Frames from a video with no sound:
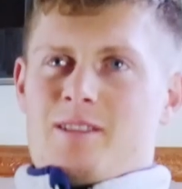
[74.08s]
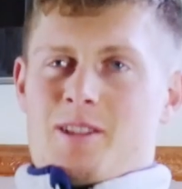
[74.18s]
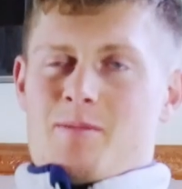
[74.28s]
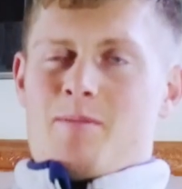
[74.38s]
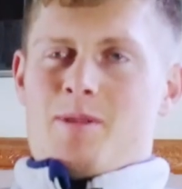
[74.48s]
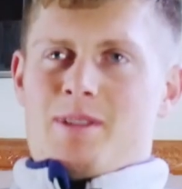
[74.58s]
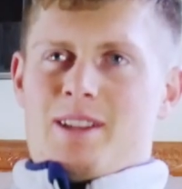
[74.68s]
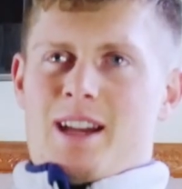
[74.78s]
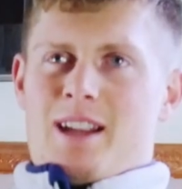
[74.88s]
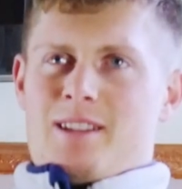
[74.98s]
to my mum and
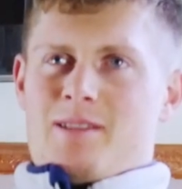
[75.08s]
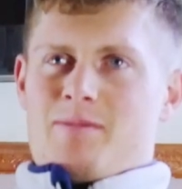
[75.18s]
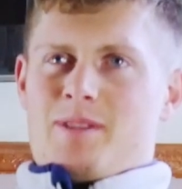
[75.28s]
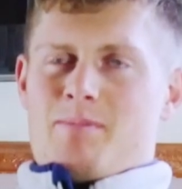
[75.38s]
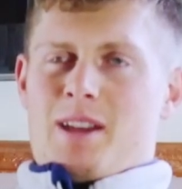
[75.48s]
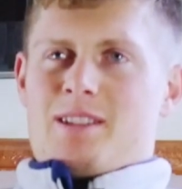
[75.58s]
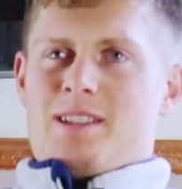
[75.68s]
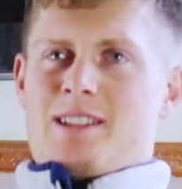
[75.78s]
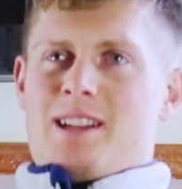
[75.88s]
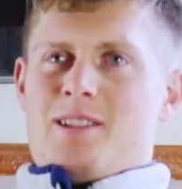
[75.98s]
dad and
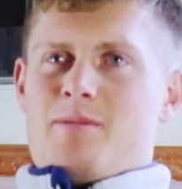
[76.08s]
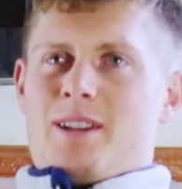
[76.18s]
basically telling them